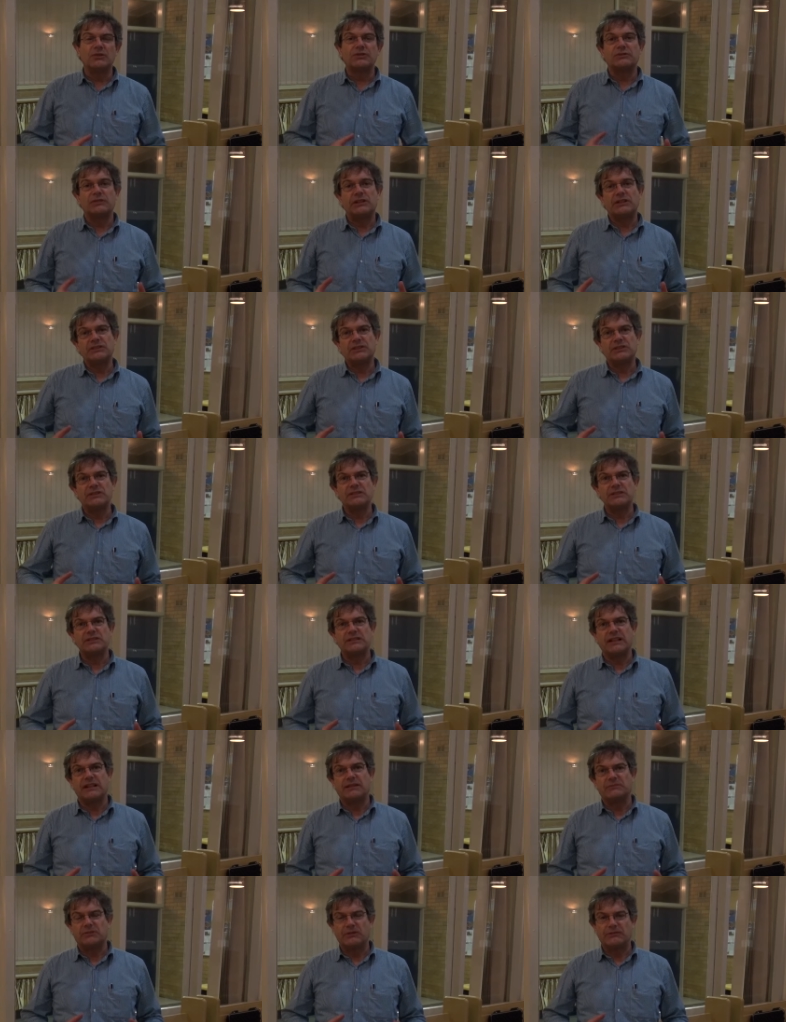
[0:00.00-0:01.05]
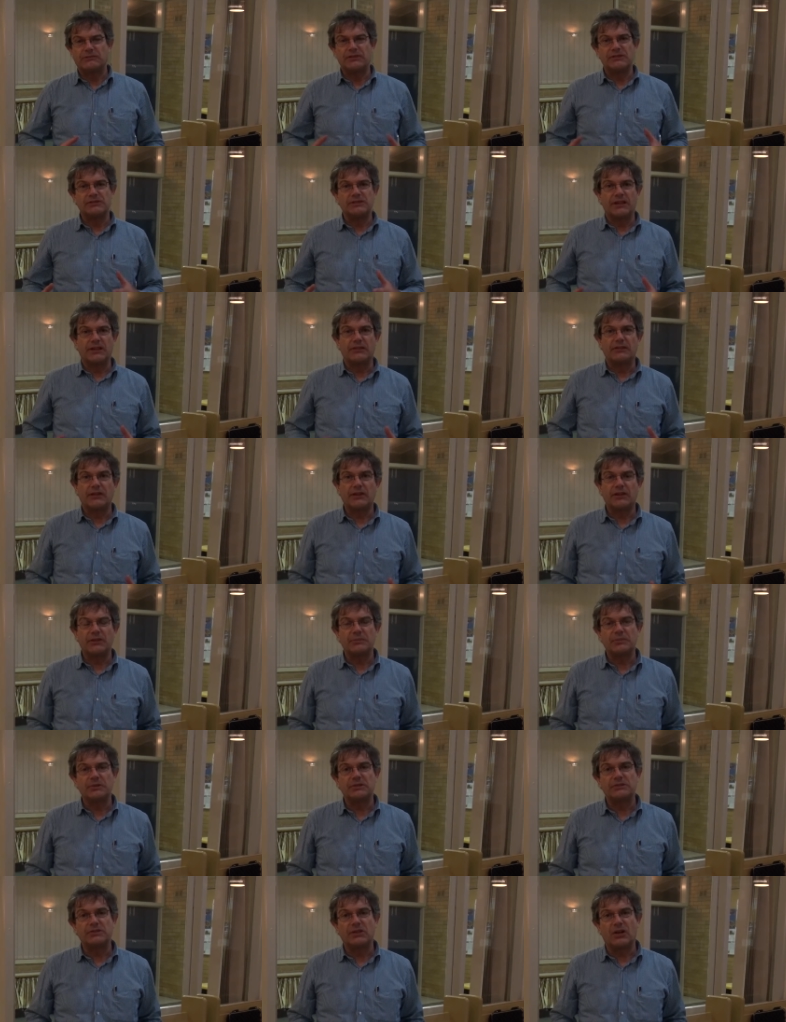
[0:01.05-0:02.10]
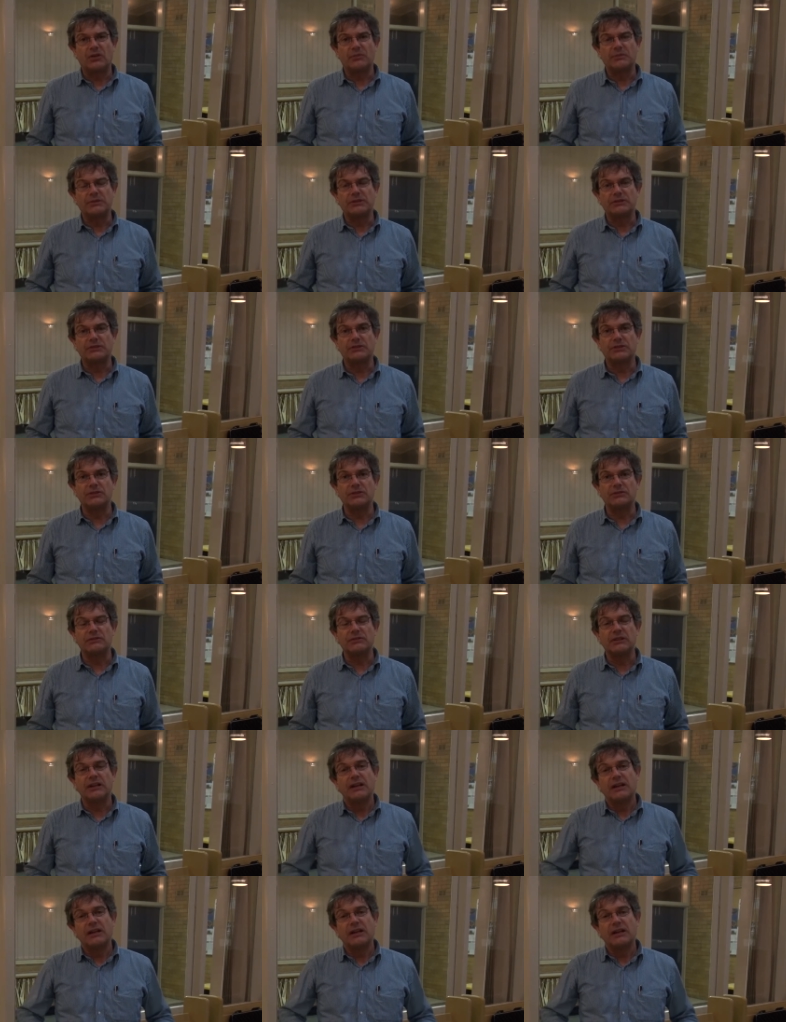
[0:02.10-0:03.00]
stretches that my physiotherapist told me to do.